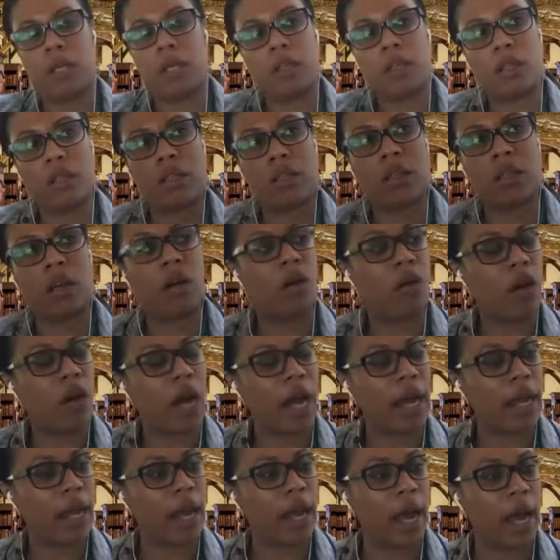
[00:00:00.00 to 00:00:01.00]
So
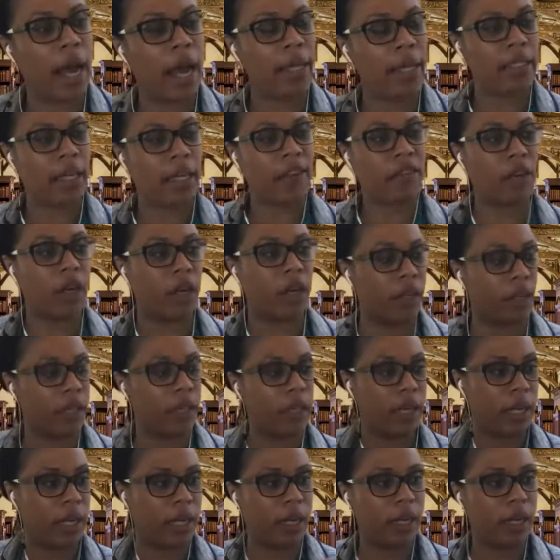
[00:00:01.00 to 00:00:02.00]
I
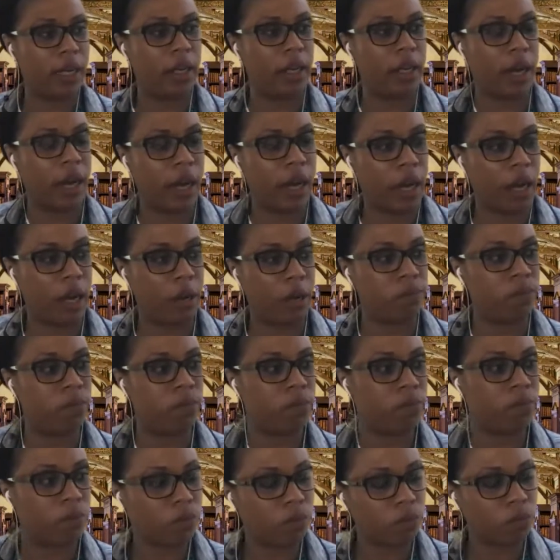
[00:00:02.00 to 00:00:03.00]
definitely
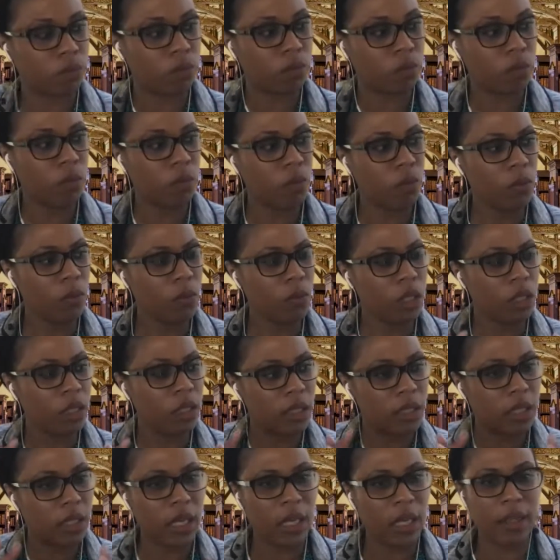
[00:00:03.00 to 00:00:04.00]

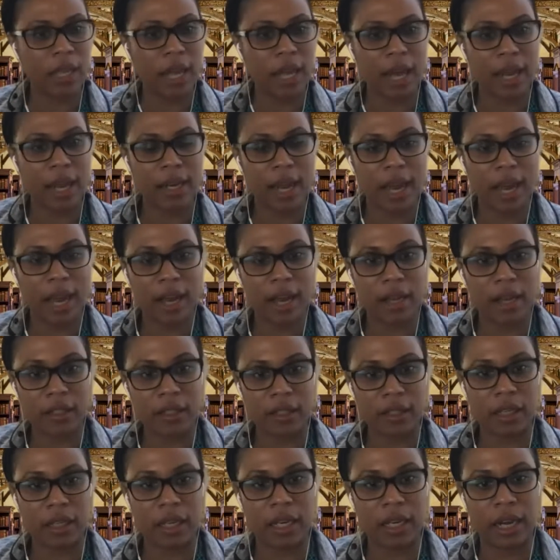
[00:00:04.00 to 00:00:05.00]
see that
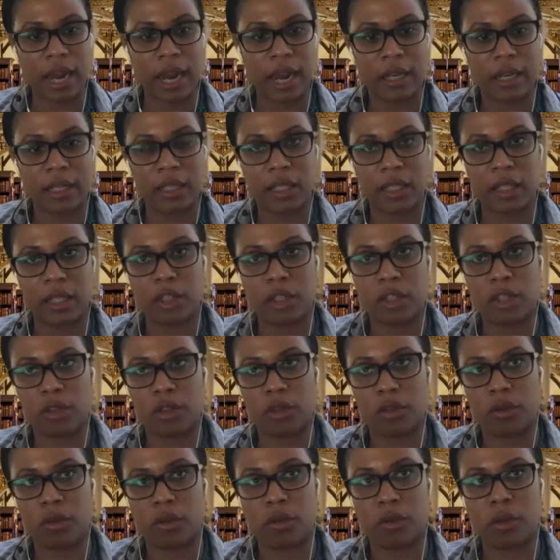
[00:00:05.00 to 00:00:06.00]
as connected
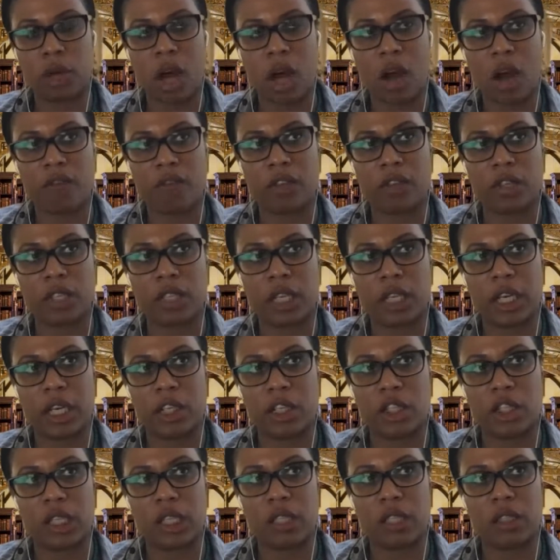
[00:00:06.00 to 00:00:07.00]
to
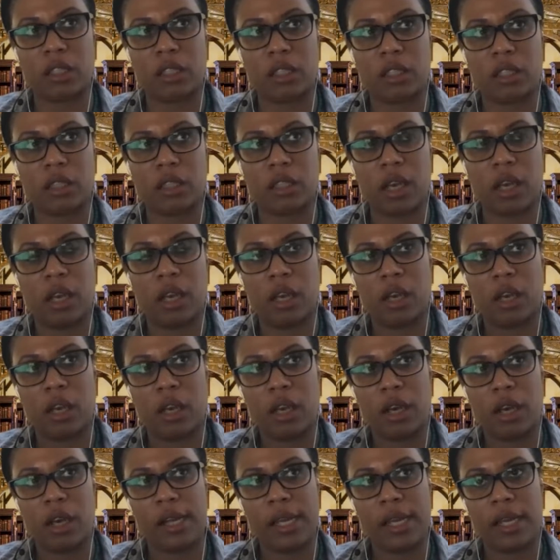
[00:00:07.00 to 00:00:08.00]
conversations
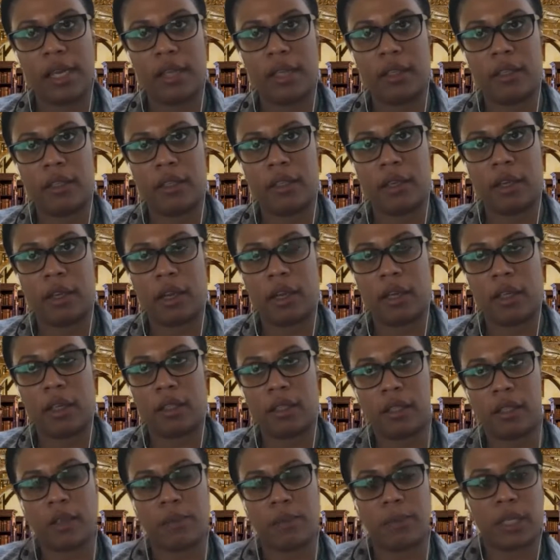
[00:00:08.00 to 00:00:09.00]
in
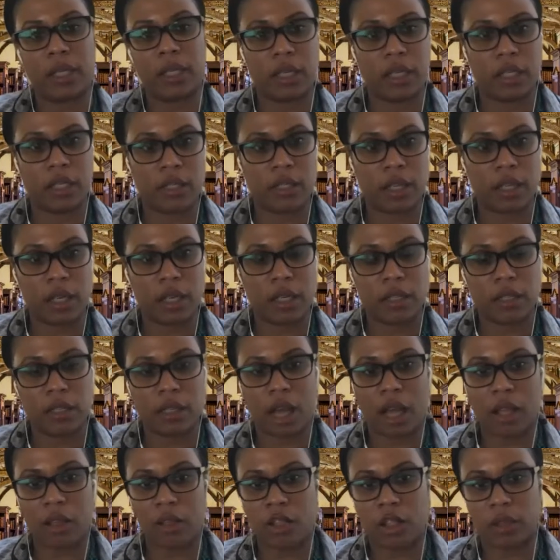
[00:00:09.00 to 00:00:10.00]
disability studies
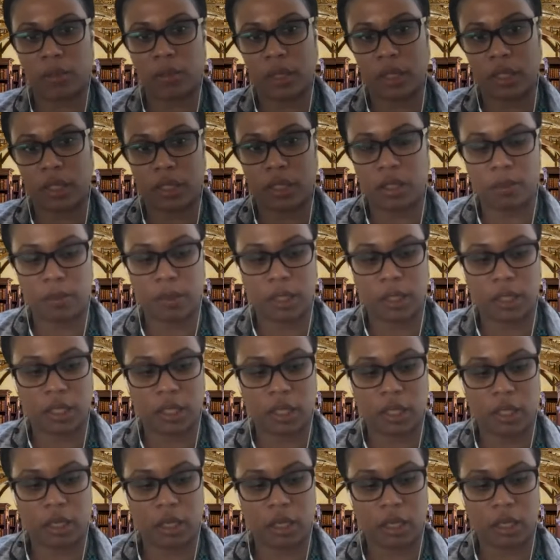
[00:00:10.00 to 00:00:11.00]
scholarship and
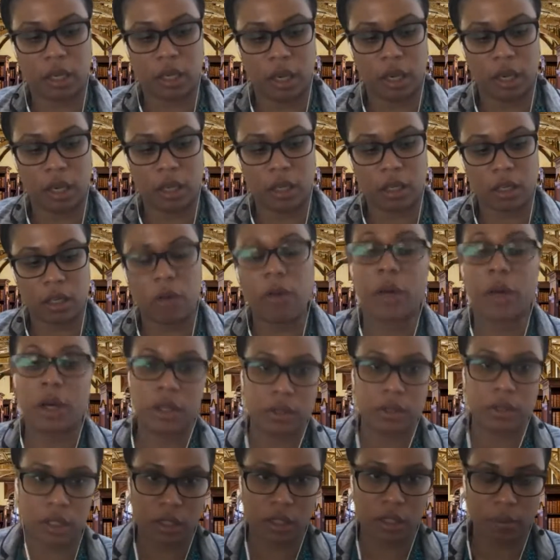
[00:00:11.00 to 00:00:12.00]
disability,
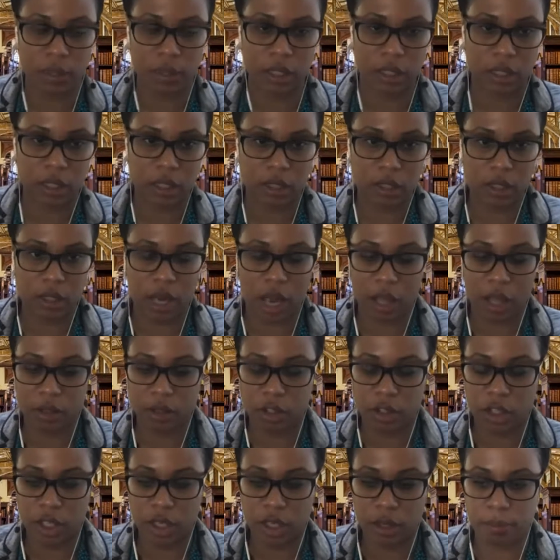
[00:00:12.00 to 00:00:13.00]
critical disability
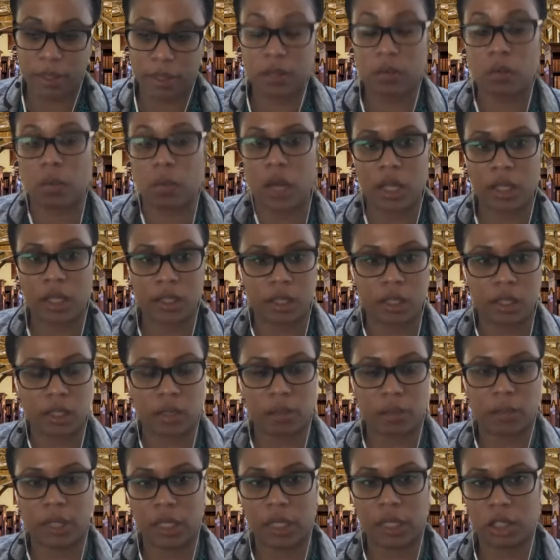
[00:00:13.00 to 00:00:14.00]
scholarship, as well as
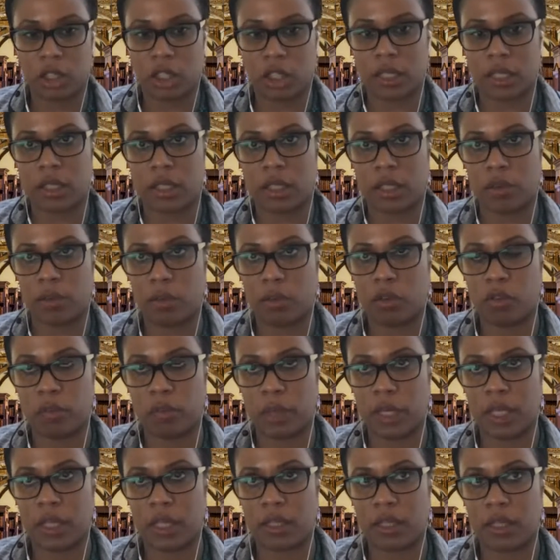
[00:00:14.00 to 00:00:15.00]
disability justice
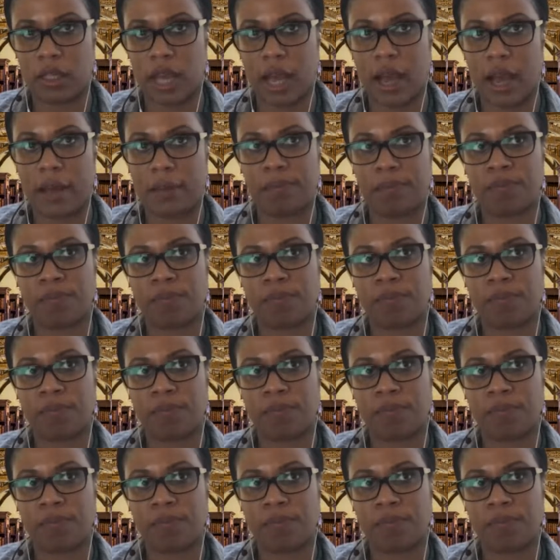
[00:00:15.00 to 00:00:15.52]
movements that